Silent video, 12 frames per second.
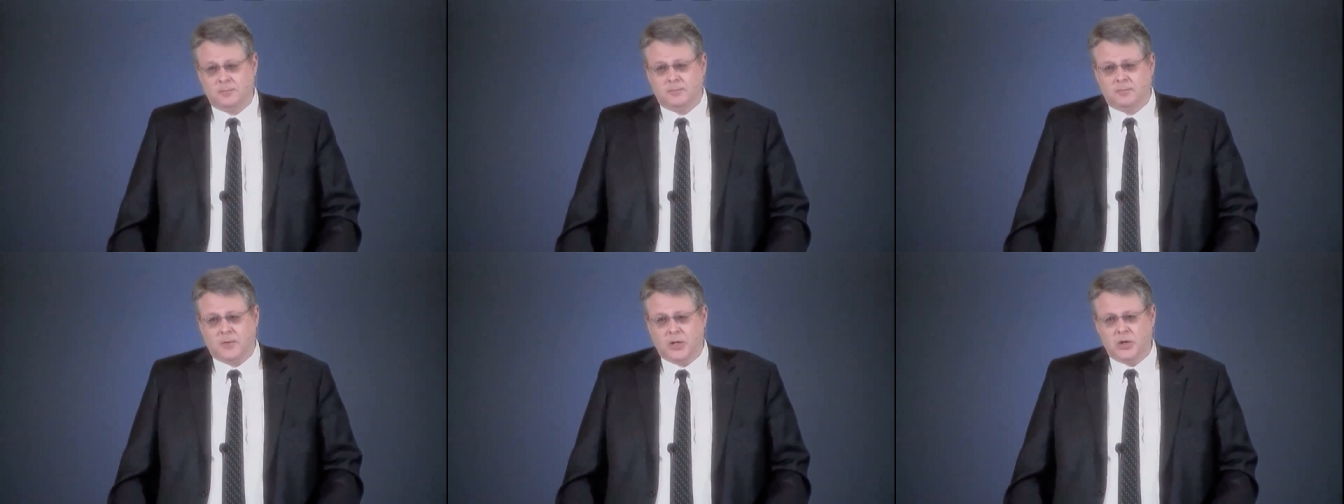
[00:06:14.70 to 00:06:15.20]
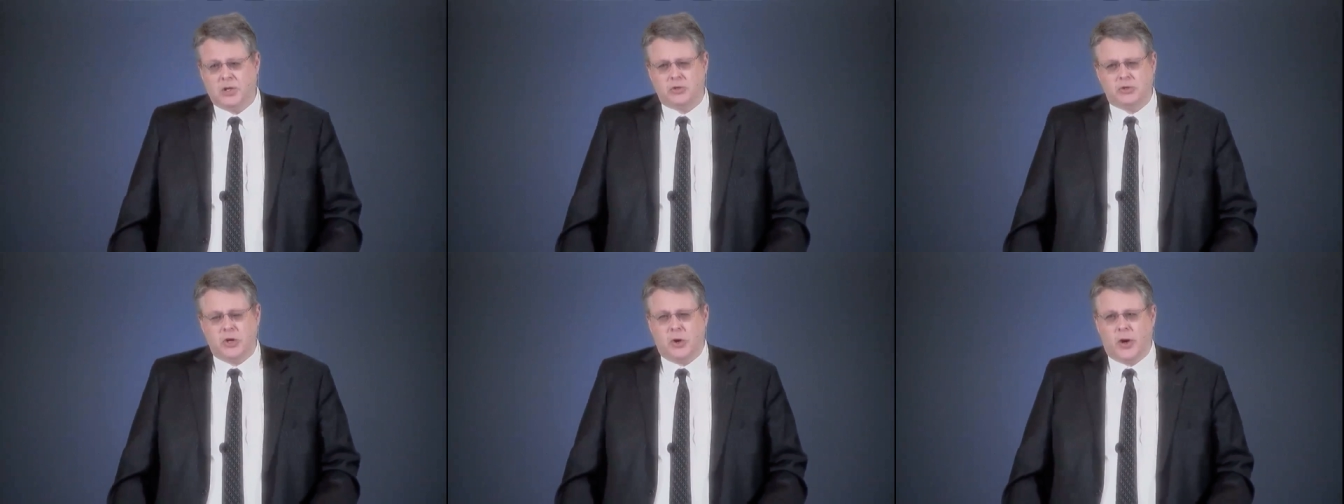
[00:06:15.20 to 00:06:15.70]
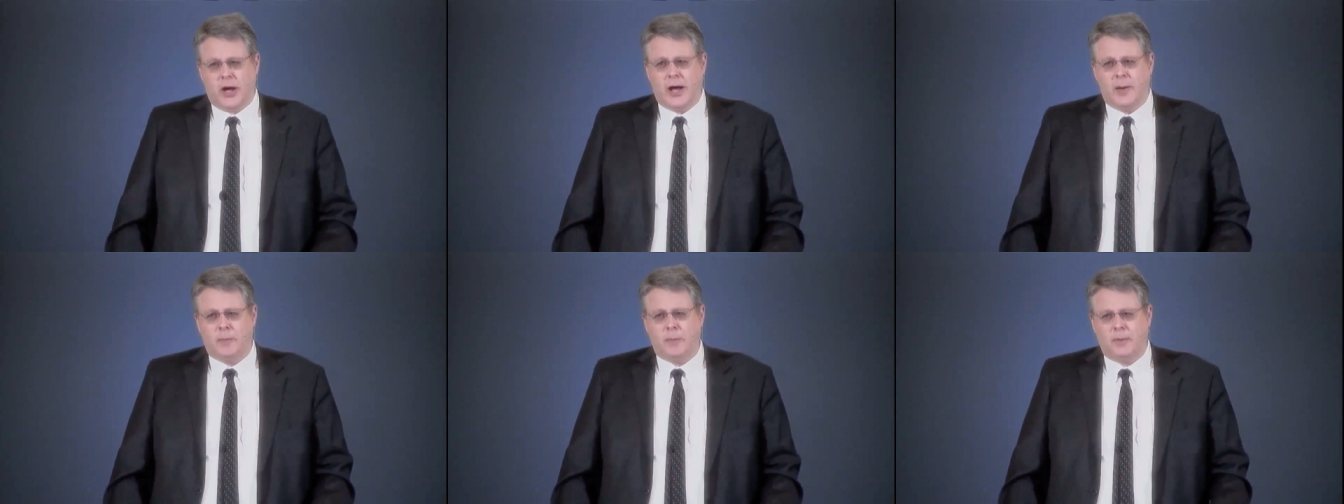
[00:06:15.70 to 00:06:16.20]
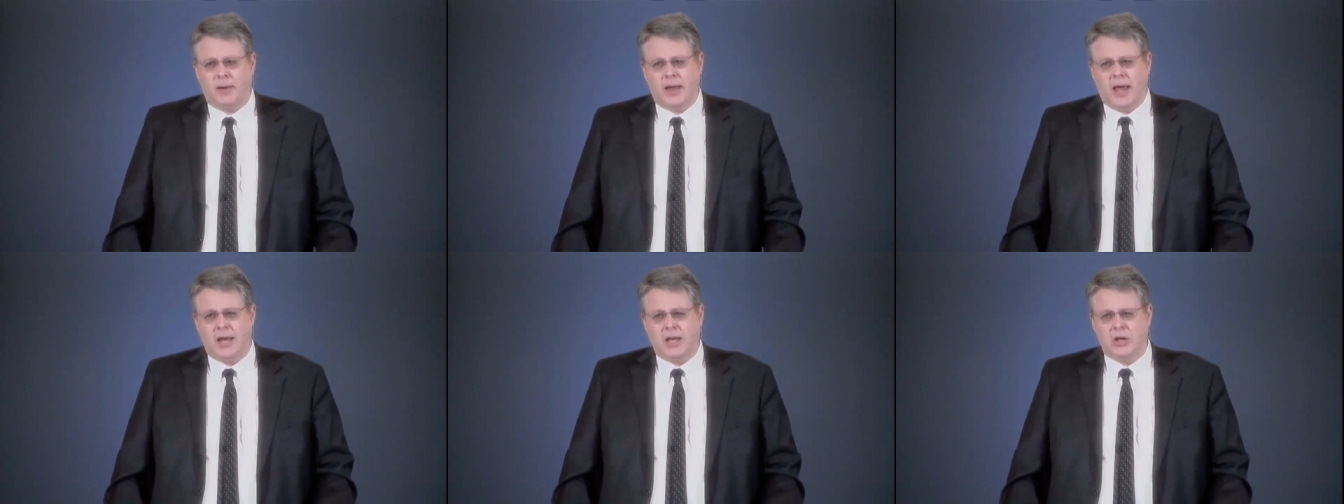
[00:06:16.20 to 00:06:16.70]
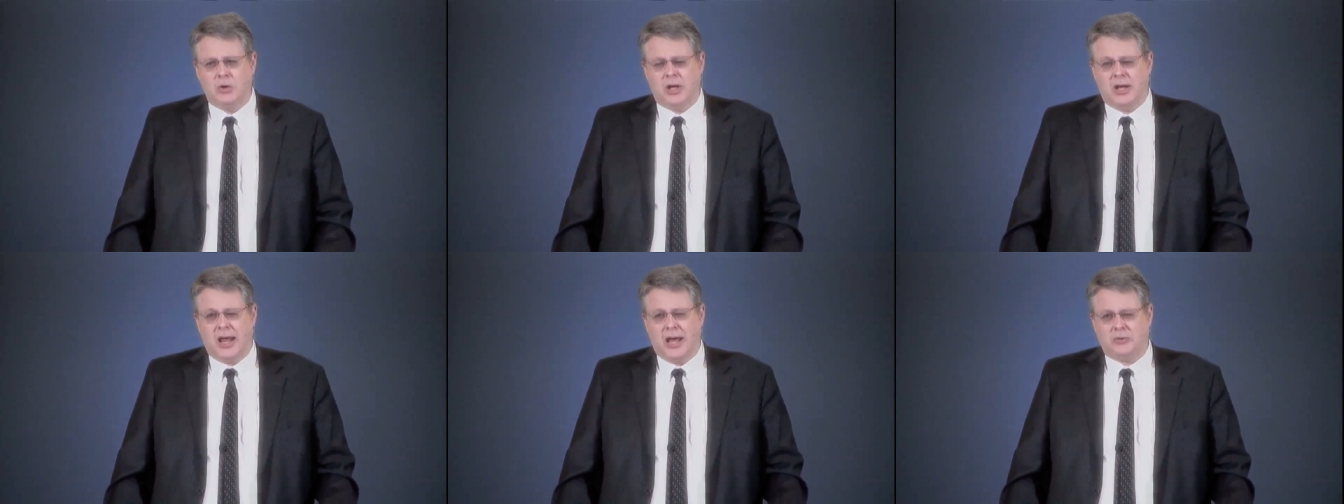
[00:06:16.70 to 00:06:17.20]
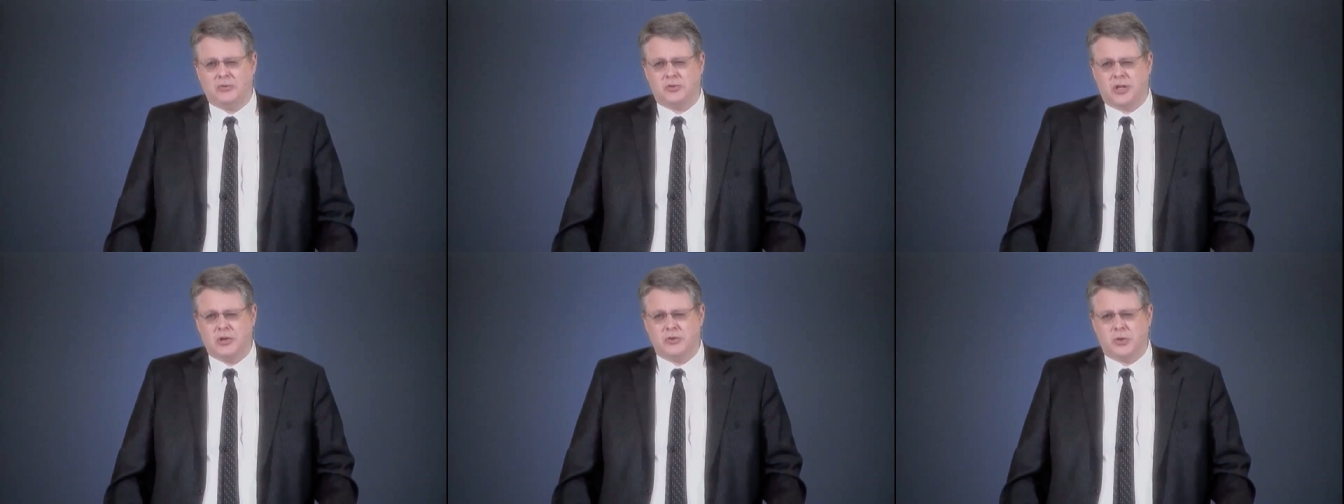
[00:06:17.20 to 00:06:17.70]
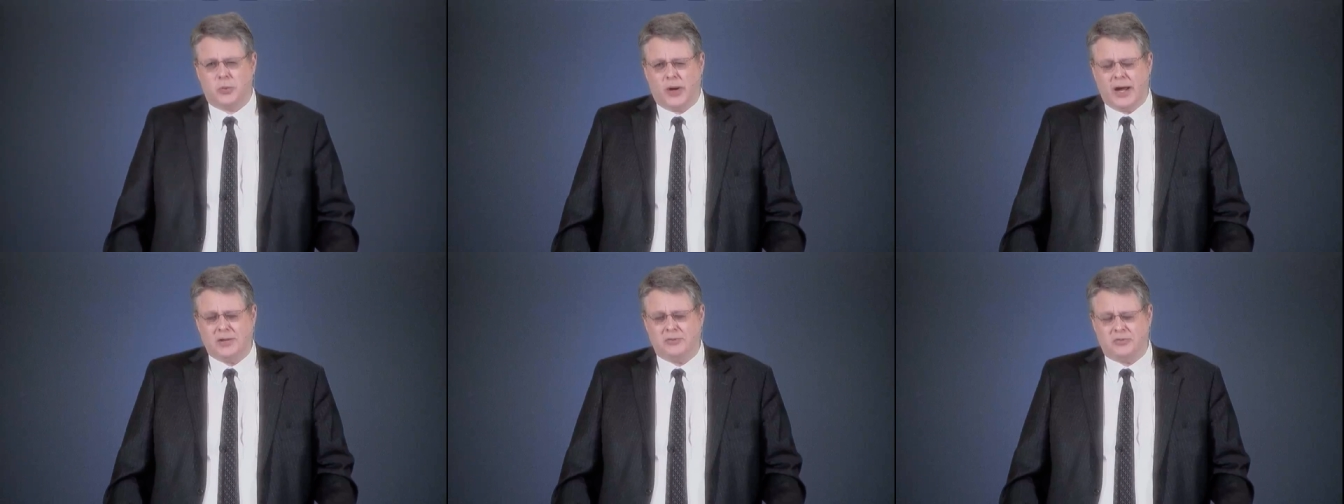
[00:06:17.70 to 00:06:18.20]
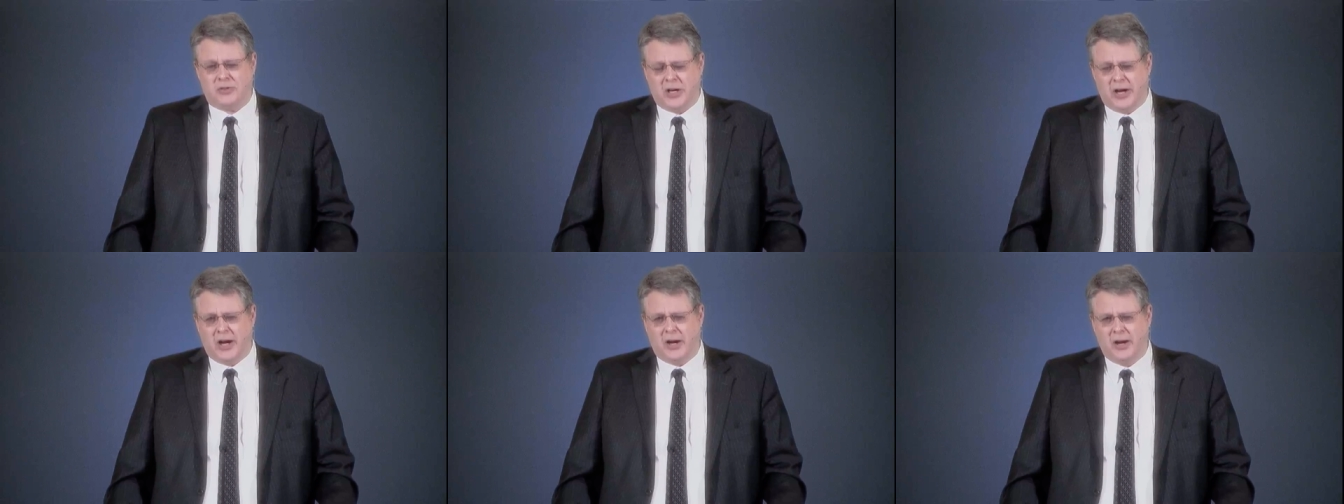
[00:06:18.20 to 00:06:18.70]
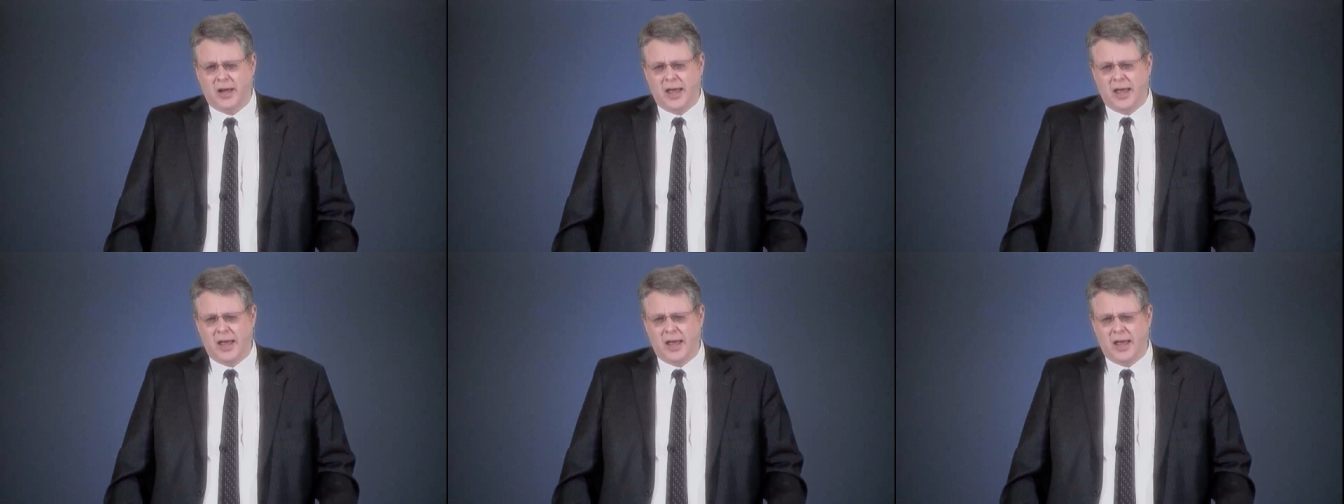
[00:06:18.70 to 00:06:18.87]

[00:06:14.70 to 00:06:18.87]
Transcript: You can show up and you can exercise your rights there